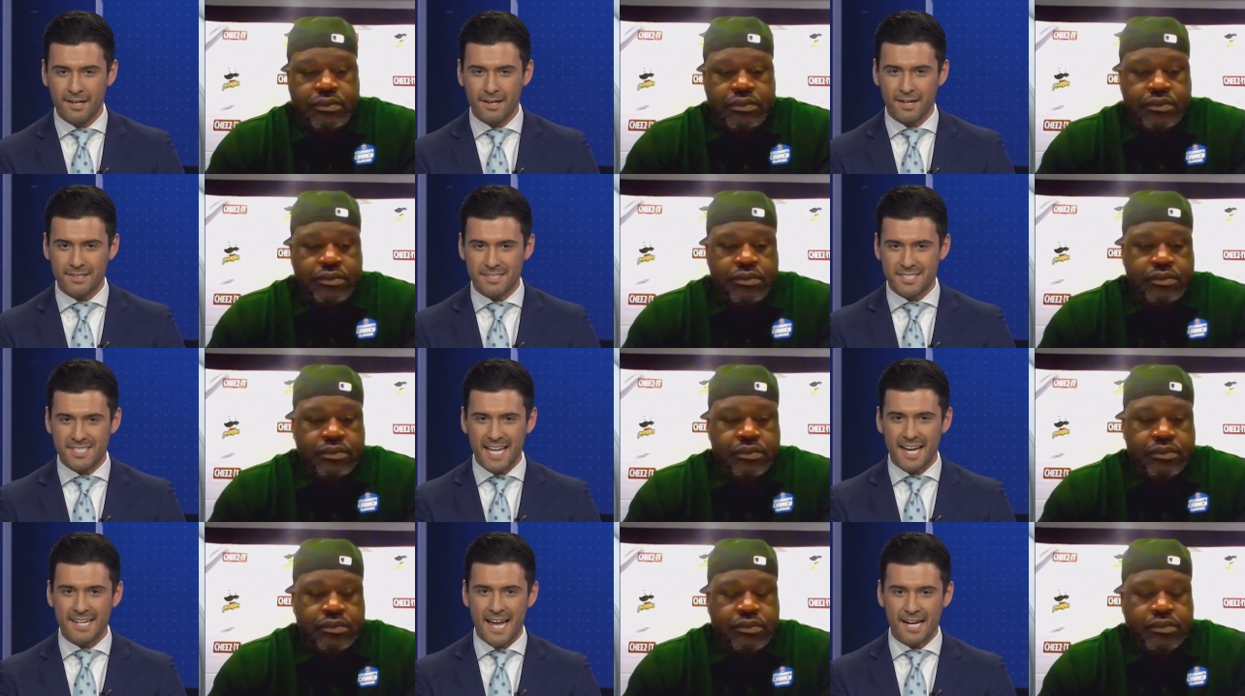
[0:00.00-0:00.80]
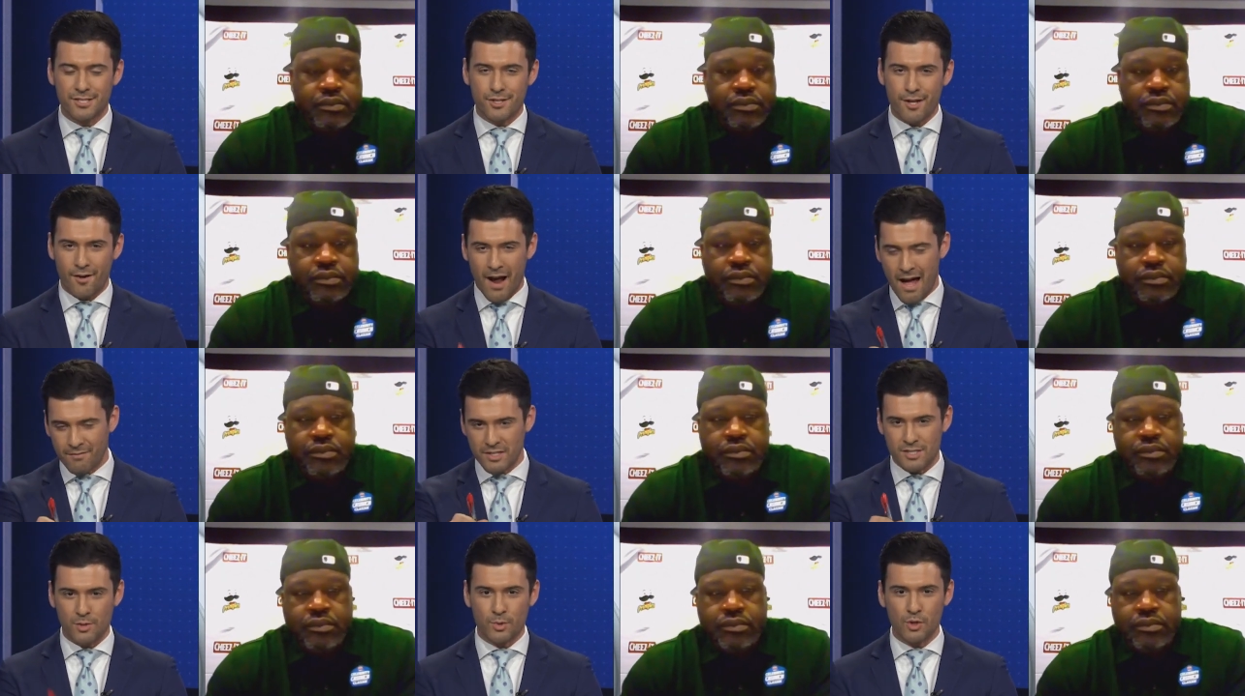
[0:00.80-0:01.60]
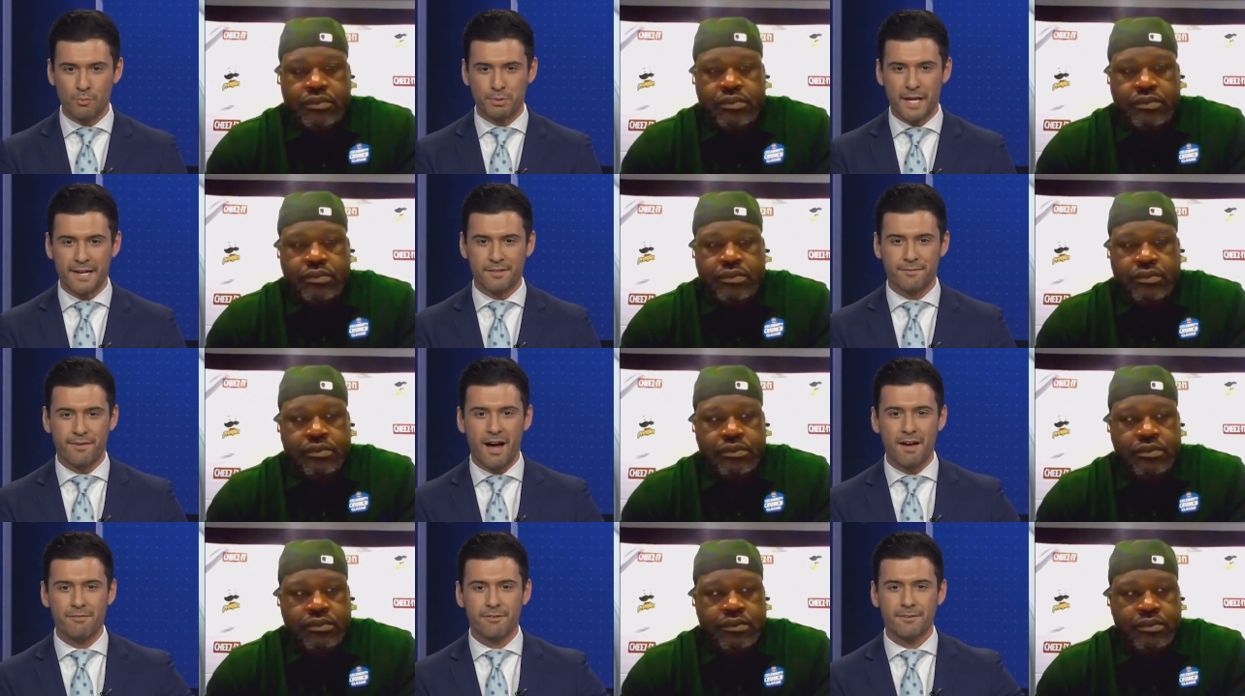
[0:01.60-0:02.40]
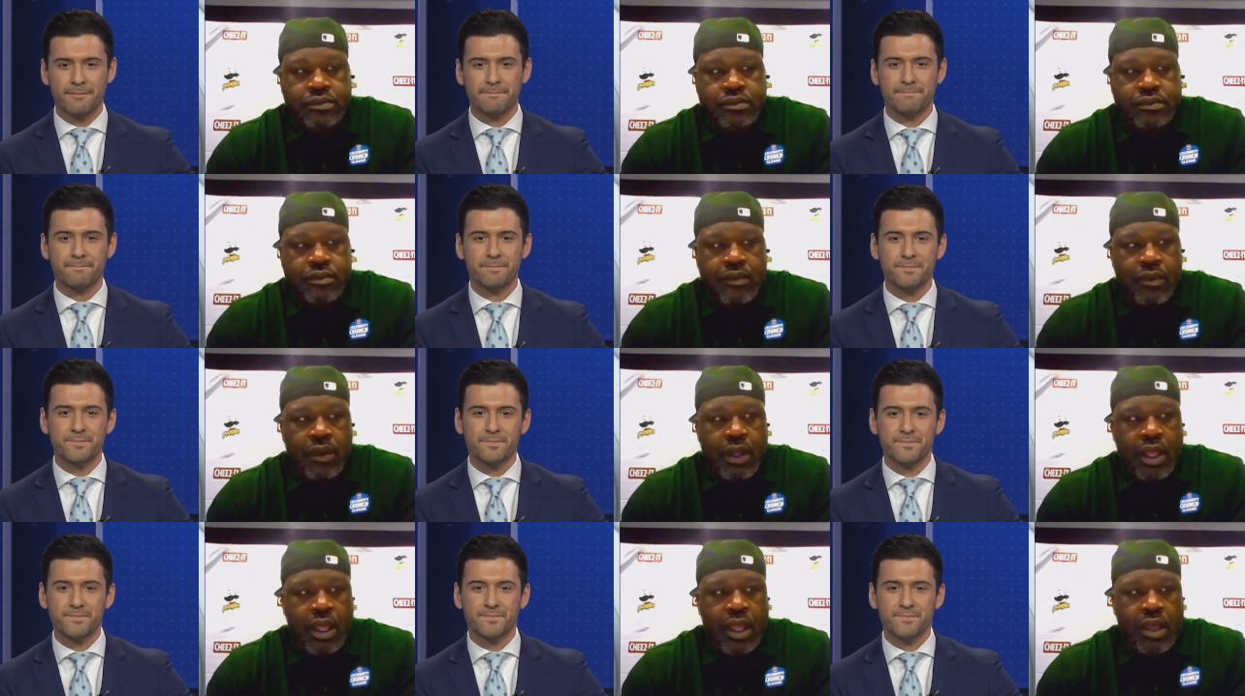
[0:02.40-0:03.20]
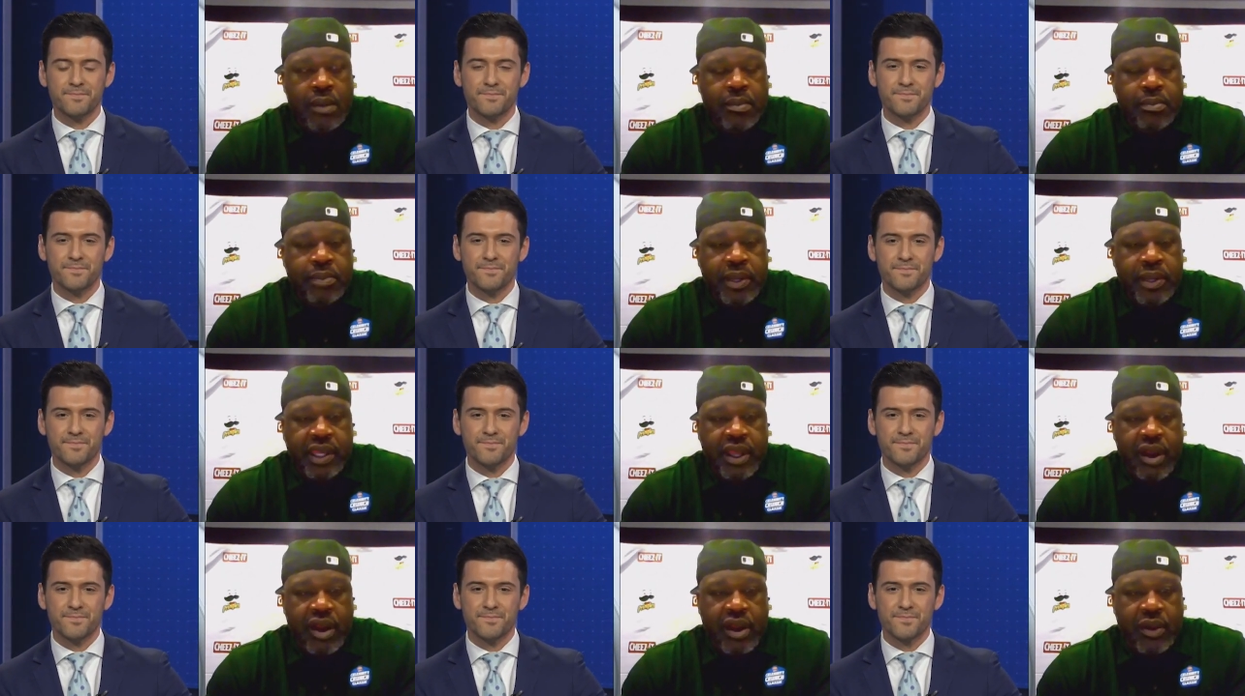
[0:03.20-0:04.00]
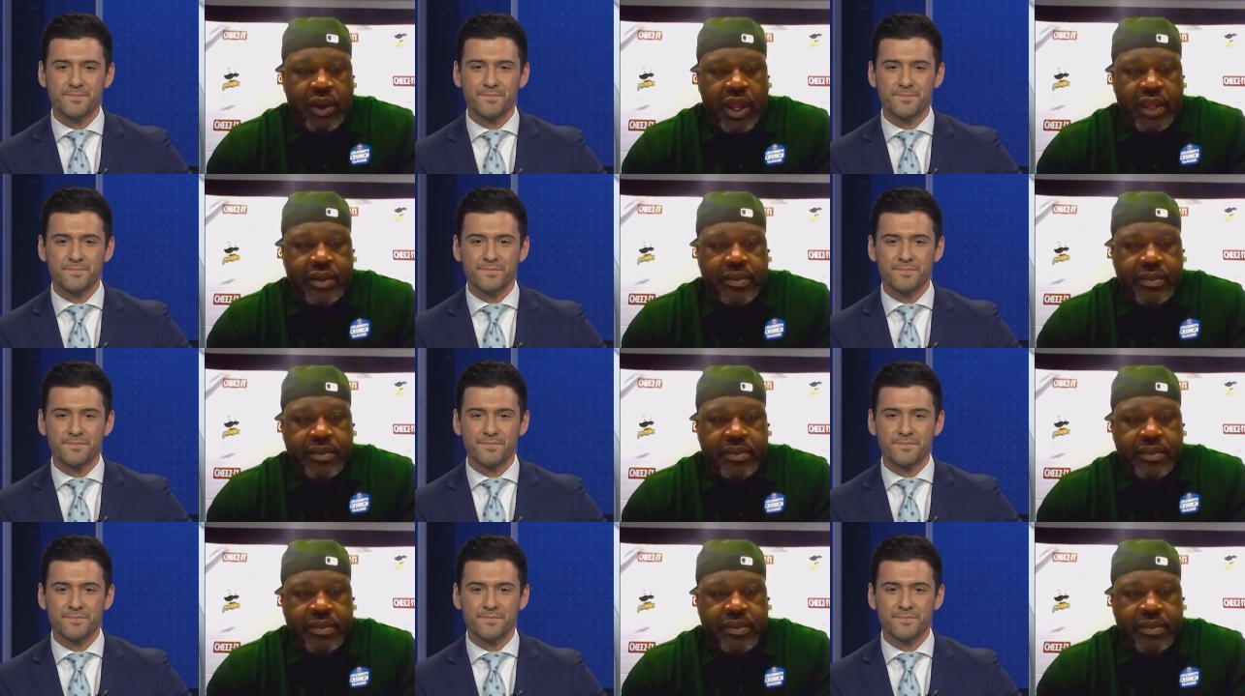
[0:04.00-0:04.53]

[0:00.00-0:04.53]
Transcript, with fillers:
Speaker 1: uh, to stand next to there, obviously, what you play in the five. Penny Hardaway.